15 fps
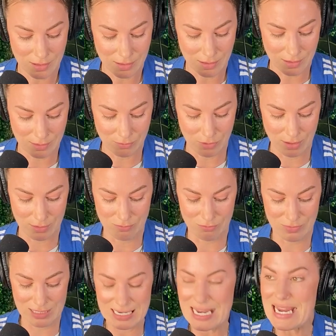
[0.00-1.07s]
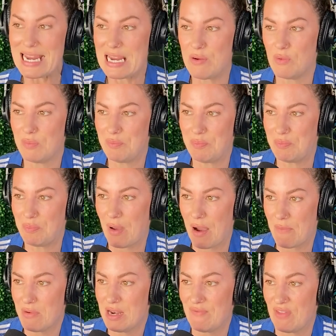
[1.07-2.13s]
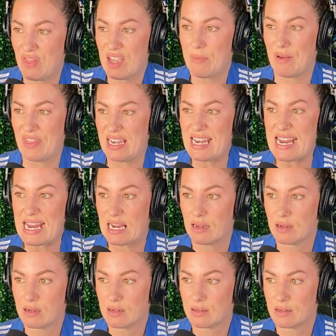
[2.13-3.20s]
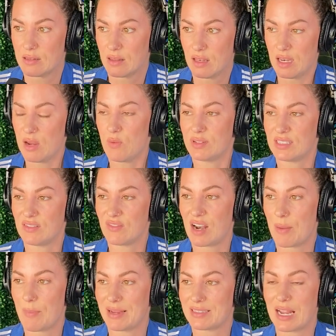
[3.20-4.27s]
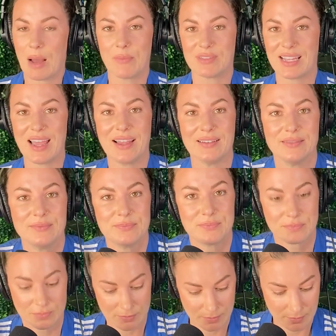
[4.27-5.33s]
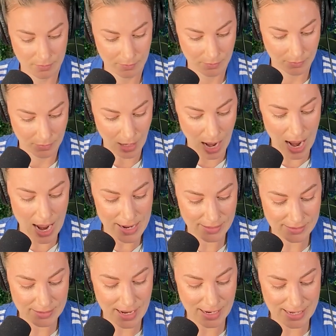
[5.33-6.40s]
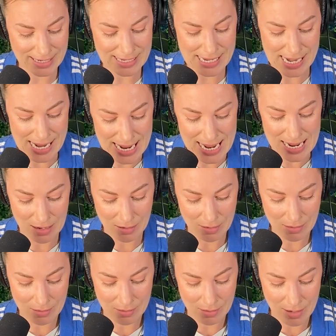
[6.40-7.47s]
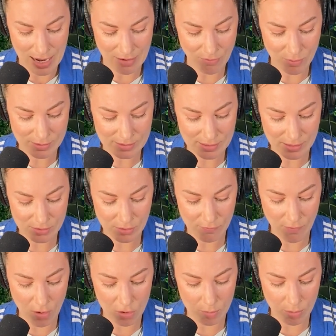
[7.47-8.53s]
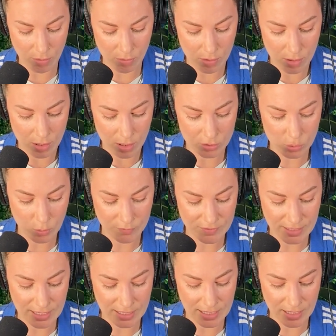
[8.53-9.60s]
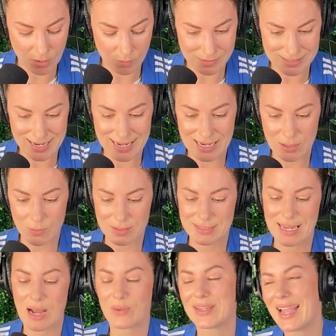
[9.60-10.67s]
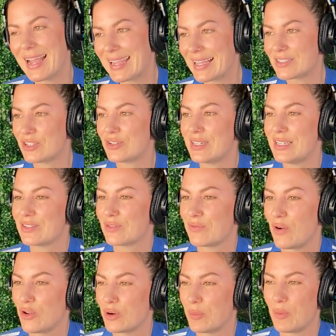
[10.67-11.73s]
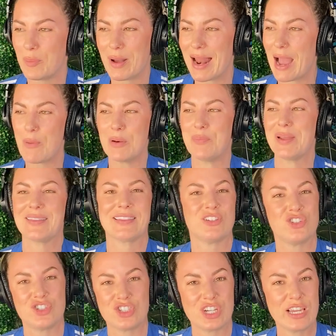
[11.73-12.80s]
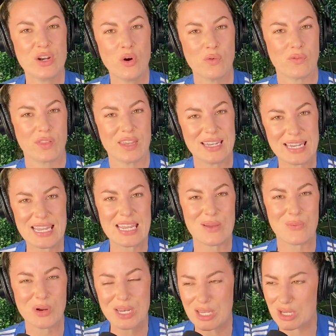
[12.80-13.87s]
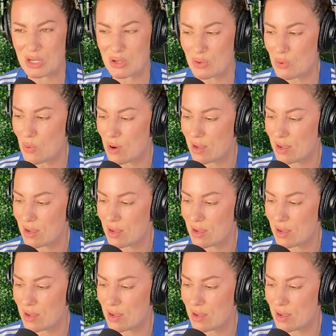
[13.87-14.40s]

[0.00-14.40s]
The knee I wouldn't even think about the knee. The knee wasn't even on my top 10. Eyes, neck, and knee? Everyone's knees are vulnerable. A swift kick here will take anyone down. Yeah, I guess your knees are vulnerable, but I would pick the shin over the knee, wouldn't you?